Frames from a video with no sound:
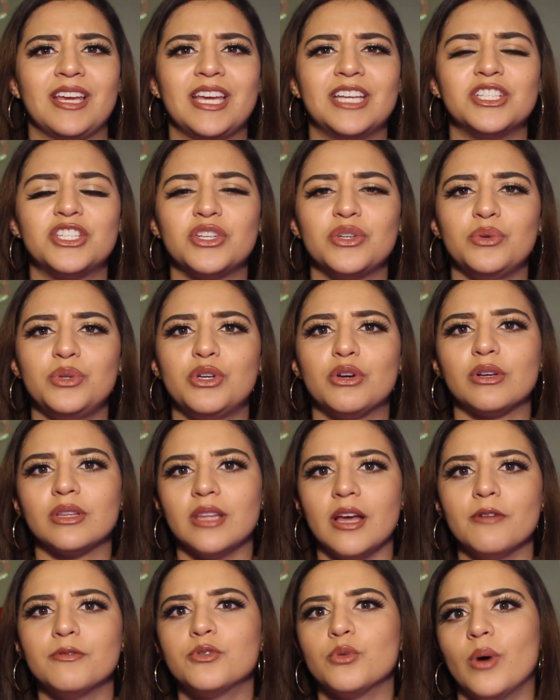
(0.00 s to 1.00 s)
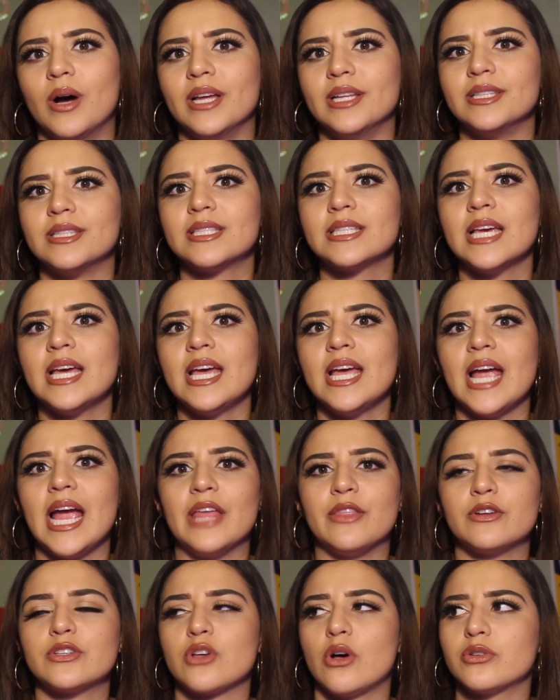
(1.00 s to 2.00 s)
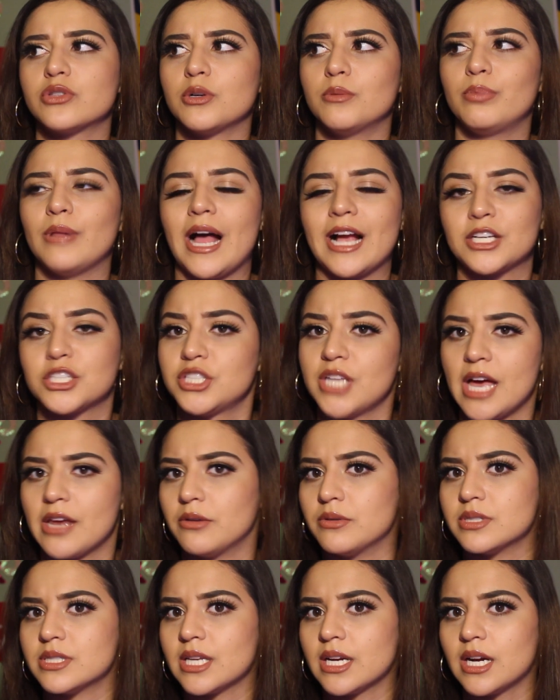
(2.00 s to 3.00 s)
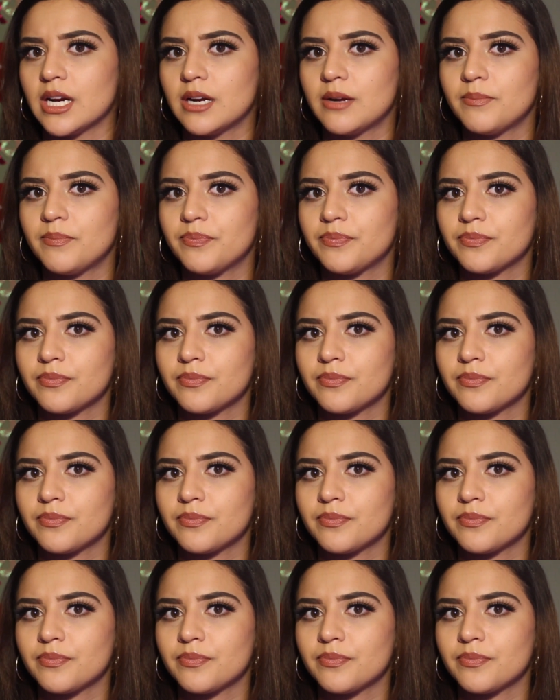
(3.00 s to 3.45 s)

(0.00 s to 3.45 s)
into your loved ones, and there's also black shadows there.